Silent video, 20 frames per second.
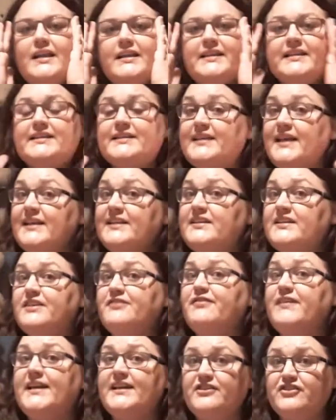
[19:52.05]
the
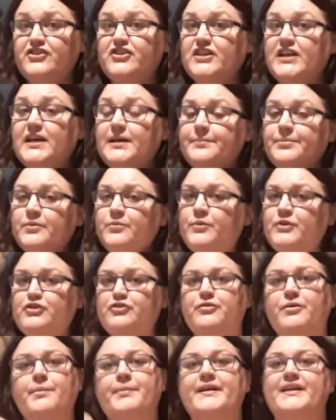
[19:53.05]
tentative relationship,
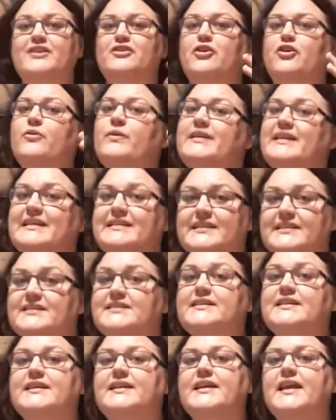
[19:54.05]
which probably has always
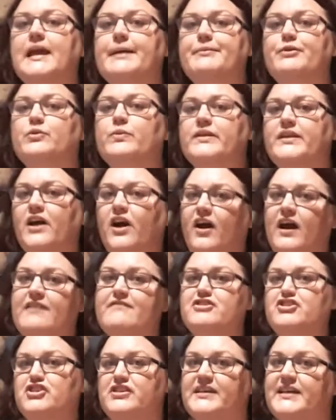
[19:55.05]
existed, came between the
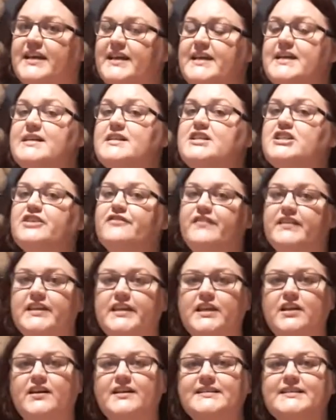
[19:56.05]
Irish and the English within
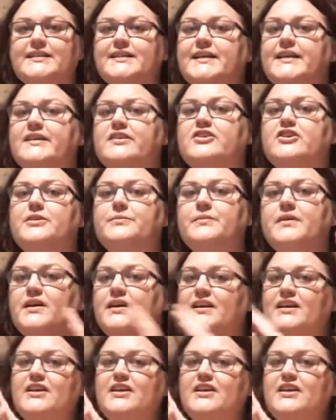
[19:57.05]
the United Kingdom,